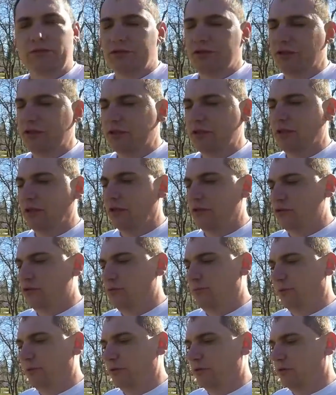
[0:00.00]
we didn't get a
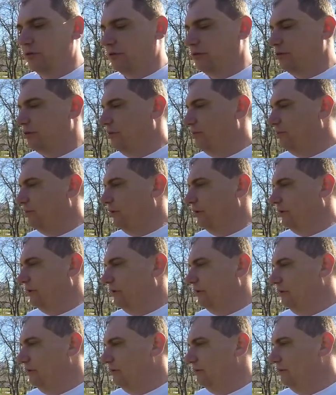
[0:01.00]
super long trip, but
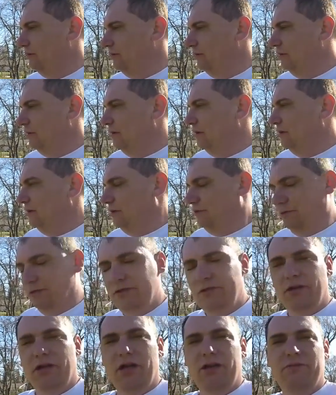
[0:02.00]
we
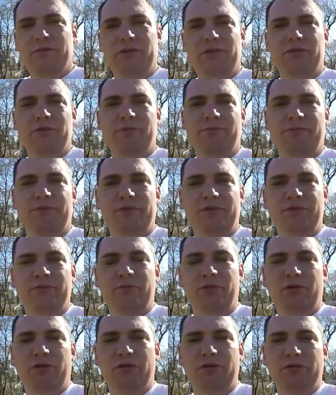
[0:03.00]
do have a trip for
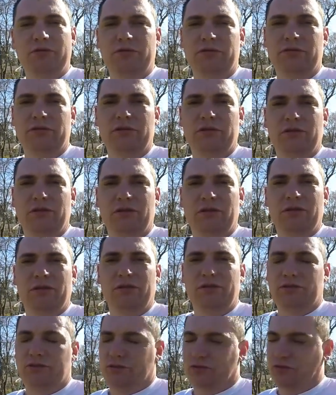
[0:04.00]
tomorrow.
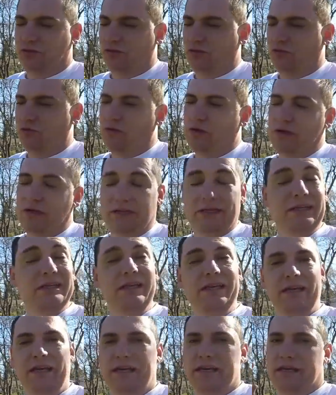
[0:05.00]
So, uh,
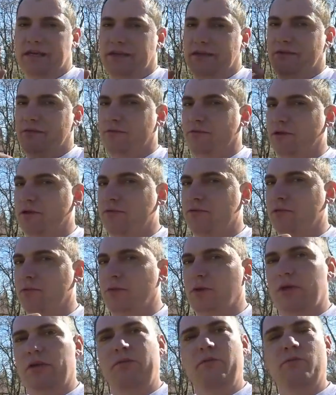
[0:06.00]
yeah, we will
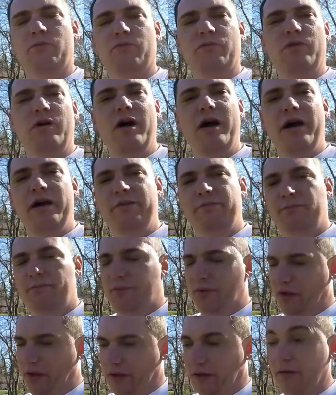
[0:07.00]
be right
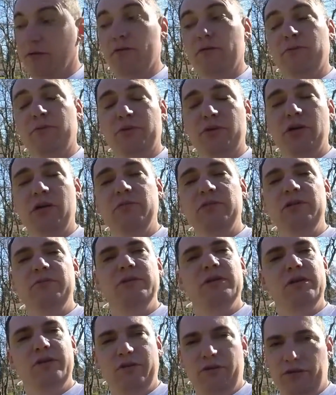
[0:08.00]
back. We'll probably
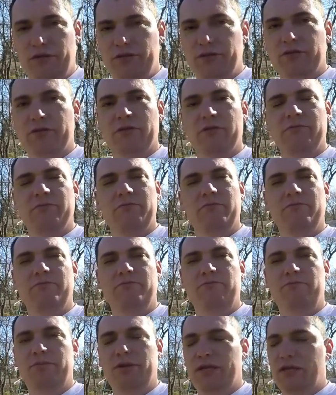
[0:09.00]
be cooking some
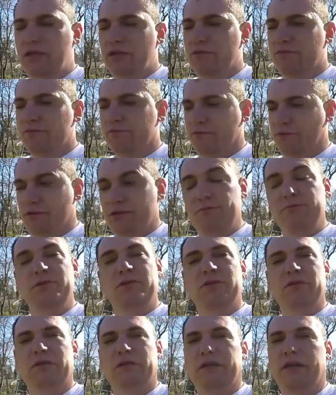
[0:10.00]
beef ribs
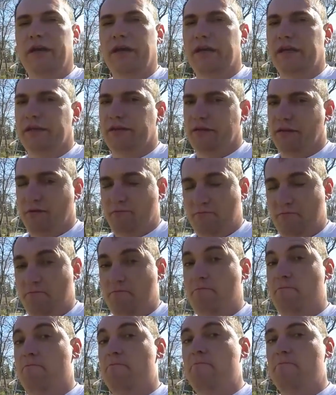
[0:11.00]
tonight.
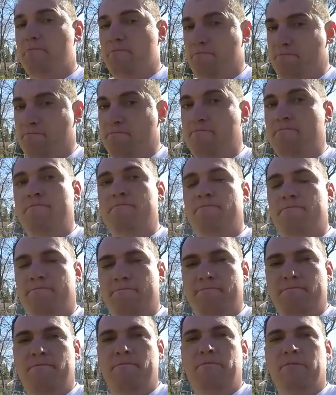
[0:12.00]
Mm -mm
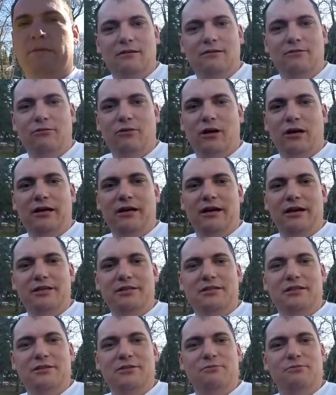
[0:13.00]
-mm. Well,
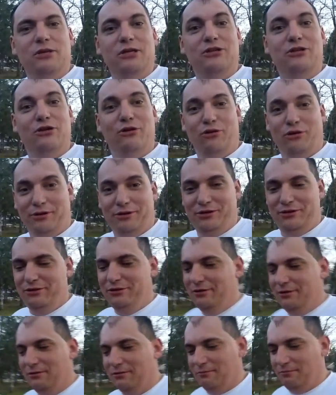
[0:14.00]
guys, as we told
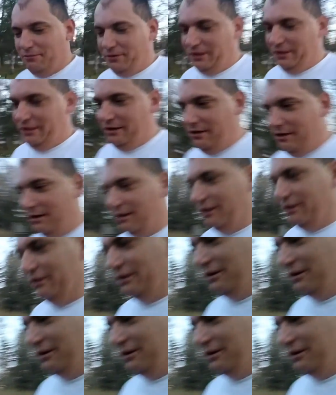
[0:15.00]
you, we are